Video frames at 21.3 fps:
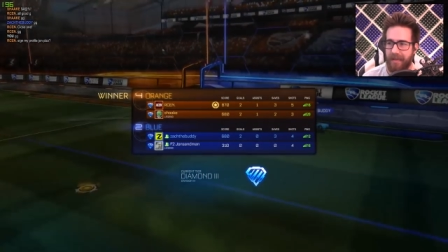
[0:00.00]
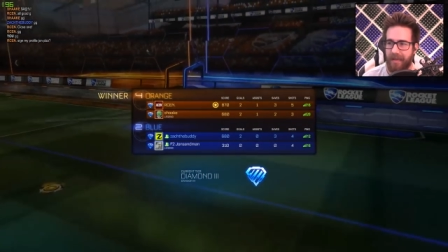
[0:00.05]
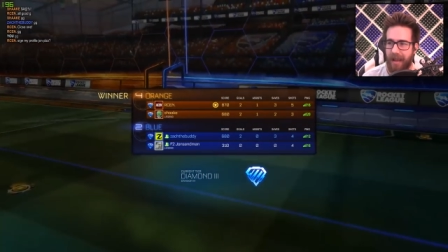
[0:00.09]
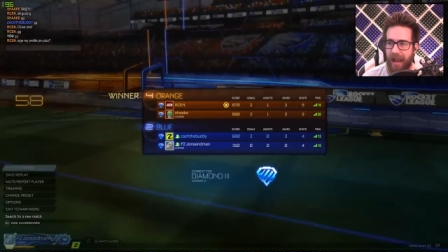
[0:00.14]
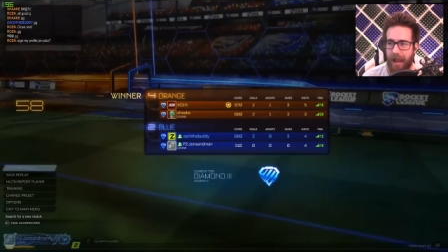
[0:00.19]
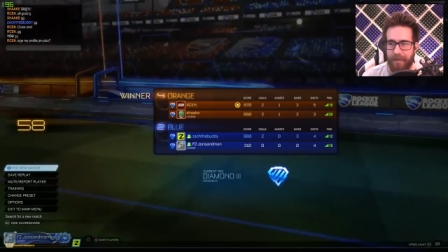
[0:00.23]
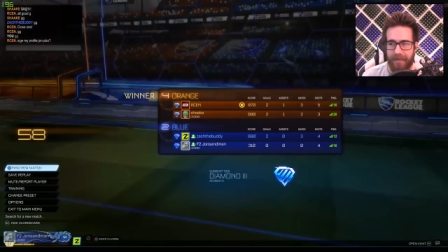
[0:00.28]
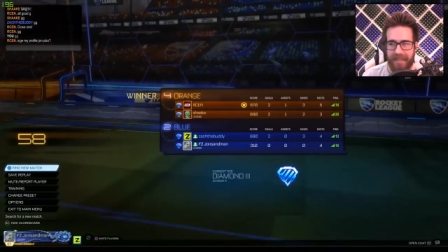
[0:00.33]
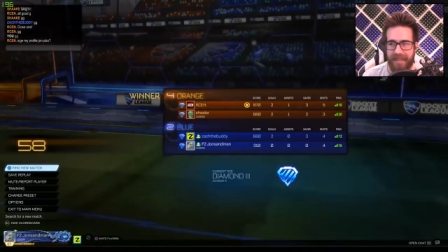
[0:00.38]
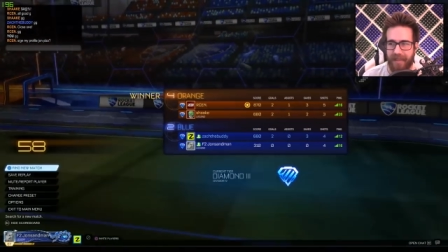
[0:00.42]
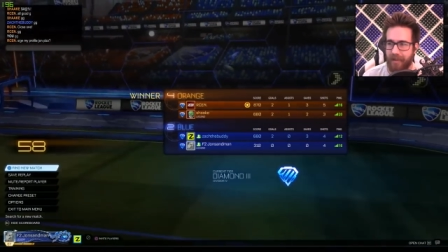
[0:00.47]

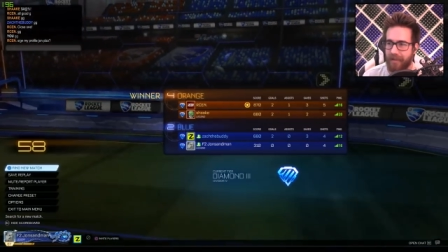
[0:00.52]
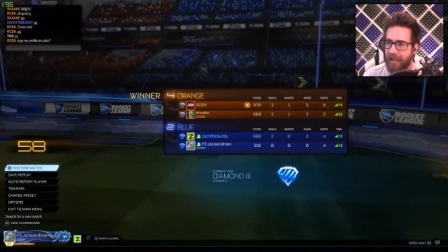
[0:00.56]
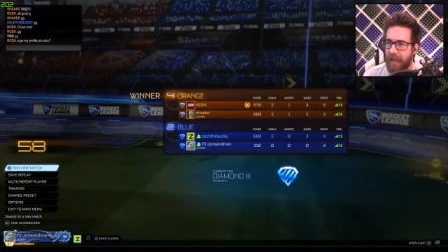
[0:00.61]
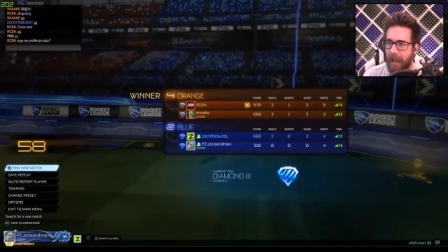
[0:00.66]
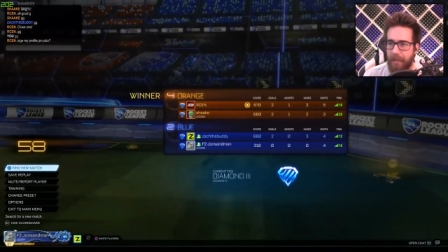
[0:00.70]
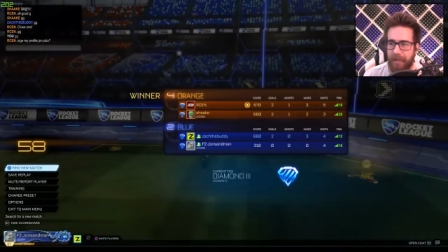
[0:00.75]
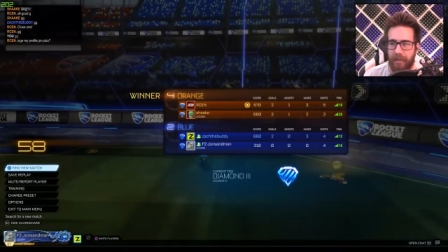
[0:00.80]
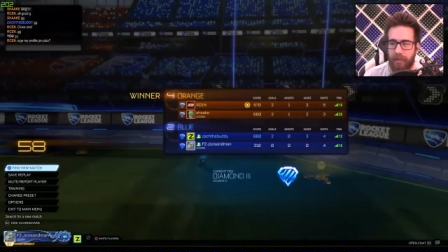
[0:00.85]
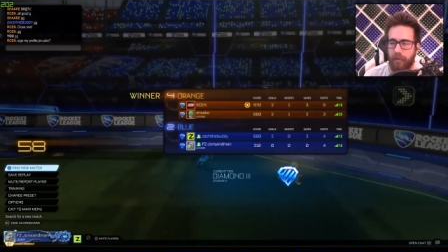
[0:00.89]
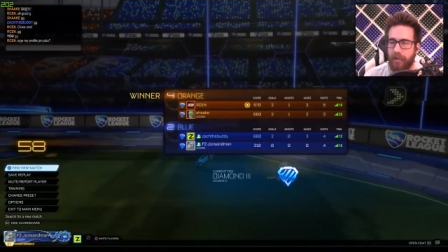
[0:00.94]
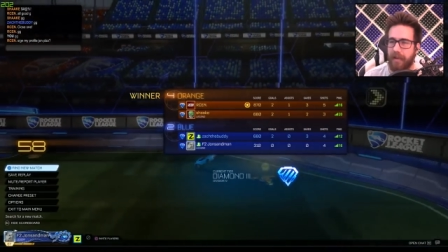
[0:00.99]
I'm still
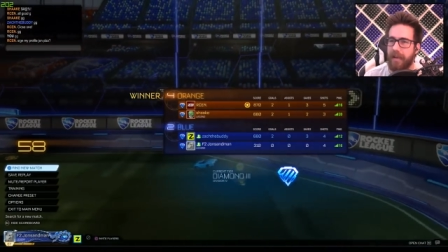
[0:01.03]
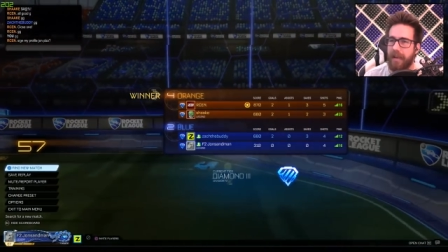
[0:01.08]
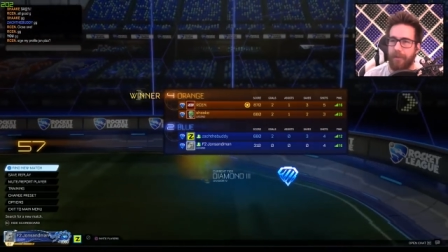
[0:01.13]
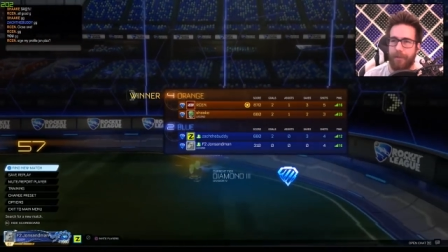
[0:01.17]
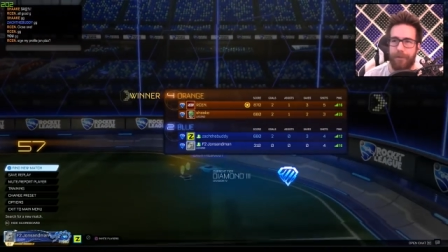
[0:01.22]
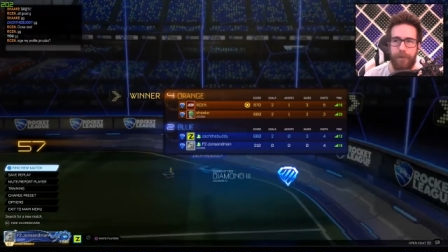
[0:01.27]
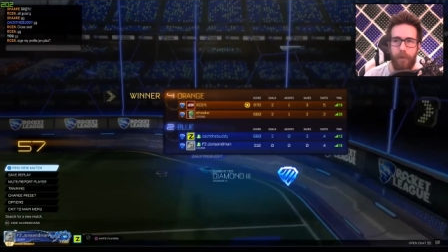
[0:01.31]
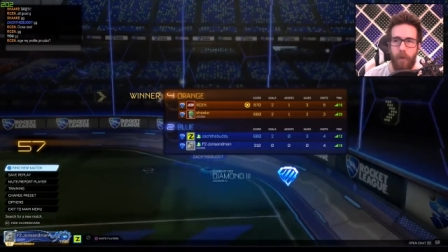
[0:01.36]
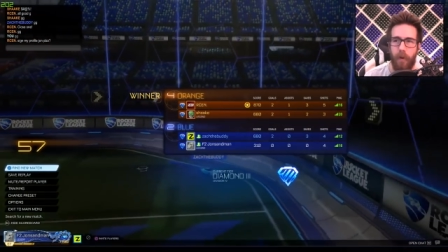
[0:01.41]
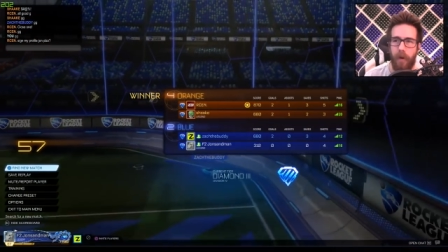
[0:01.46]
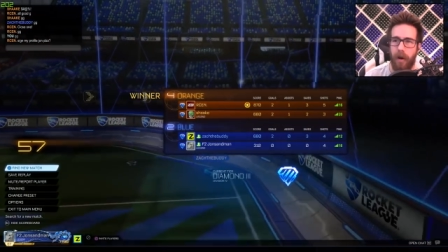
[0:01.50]
Diamond 3, Div
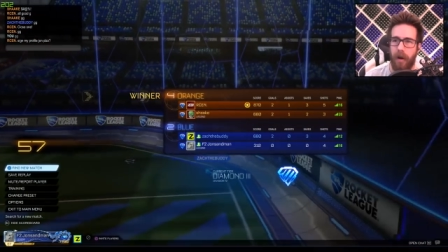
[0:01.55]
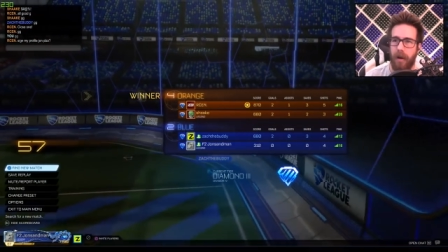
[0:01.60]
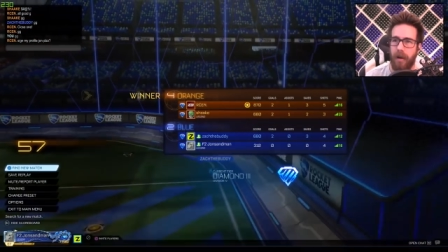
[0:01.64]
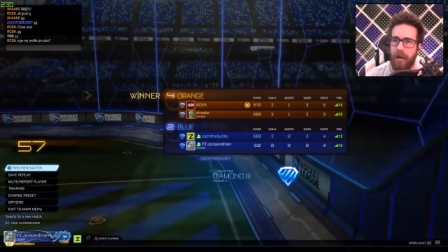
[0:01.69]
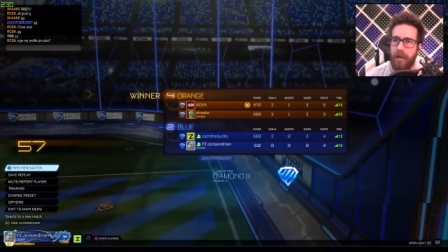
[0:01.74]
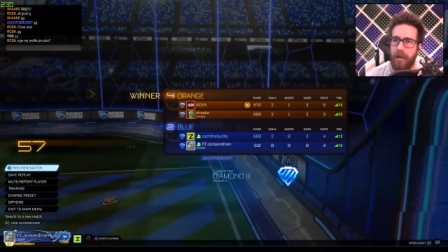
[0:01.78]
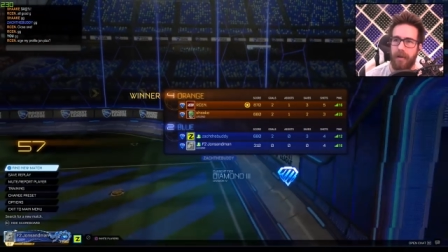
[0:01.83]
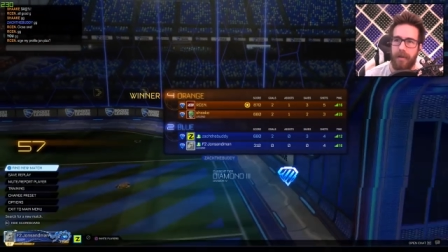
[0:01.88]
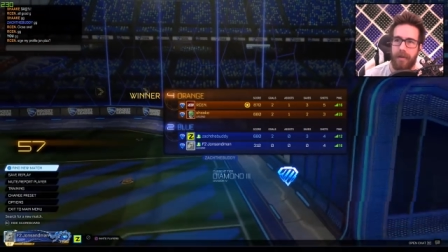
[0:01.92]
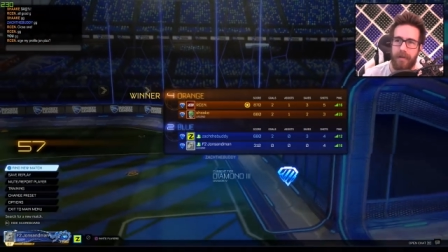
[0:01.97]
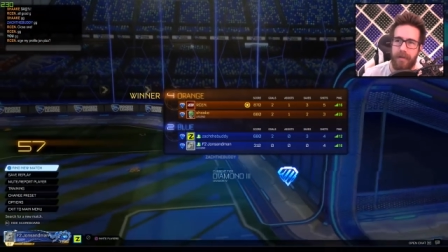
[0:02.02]
4.
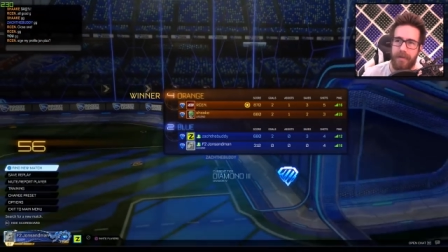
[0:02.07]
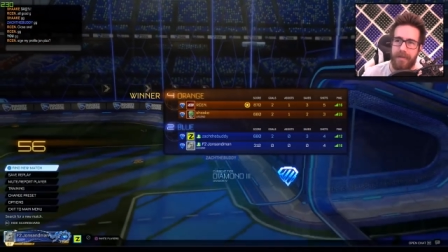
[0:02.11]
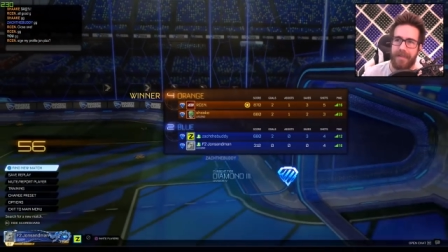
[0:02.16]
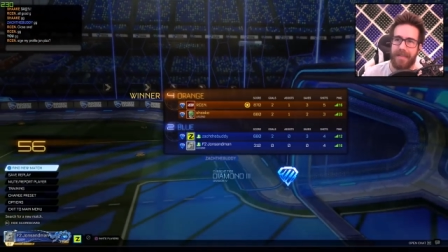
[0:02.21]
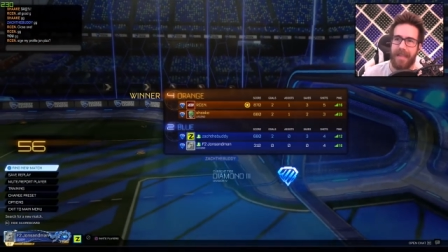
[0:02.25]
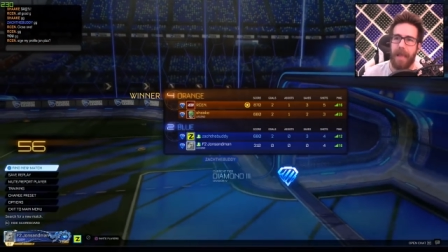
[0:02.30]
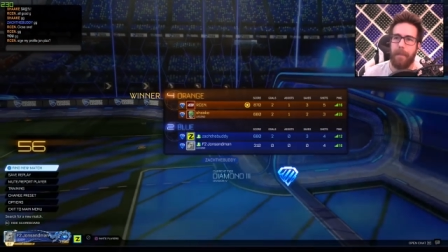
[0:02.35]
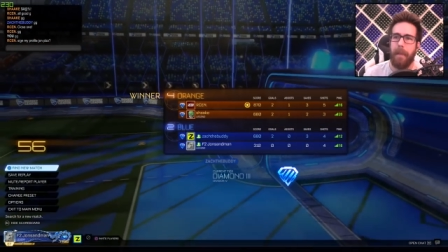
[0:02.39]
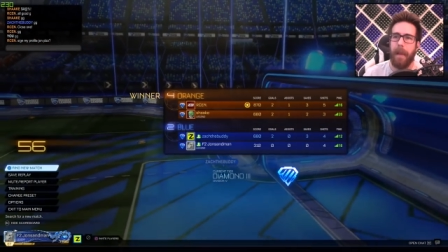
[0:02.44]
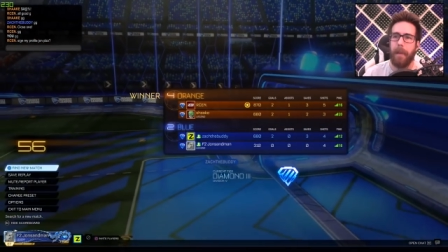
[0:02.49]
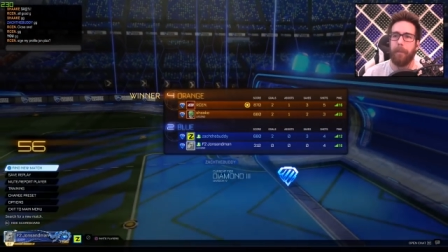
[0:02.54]

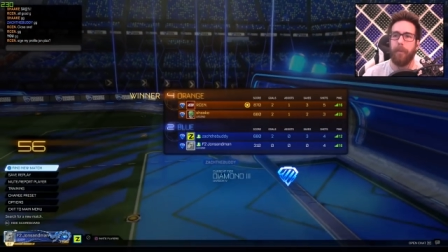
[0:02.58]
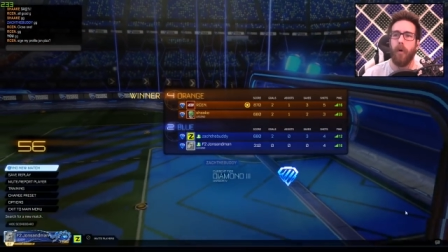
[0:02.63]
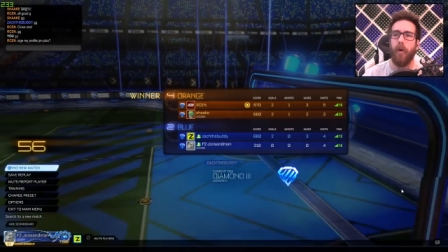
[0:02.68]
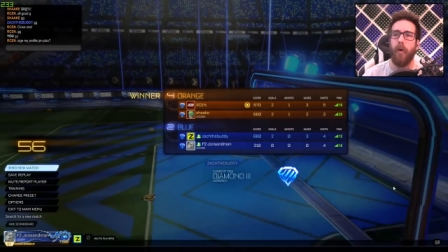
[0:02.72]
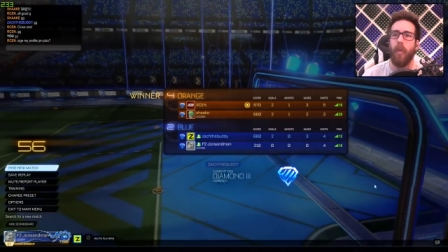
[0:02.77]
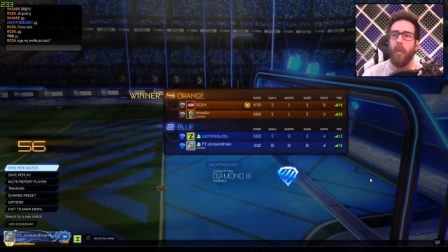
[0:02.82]
Sign my pro.